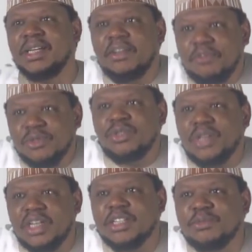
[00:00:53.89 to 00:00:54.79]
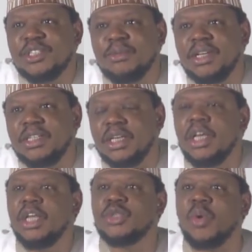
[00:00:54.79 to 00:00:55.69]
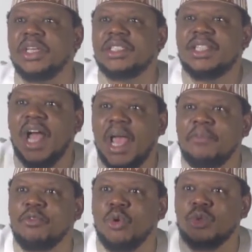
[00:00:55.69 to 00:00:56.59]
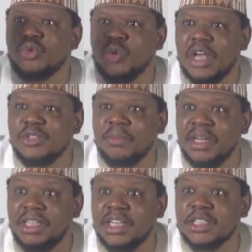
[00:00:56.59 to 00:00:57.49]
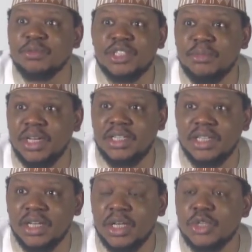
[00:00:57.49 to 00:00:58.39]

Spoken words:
refusing to take responsibility. So it's time for us to rise up and take responsibility.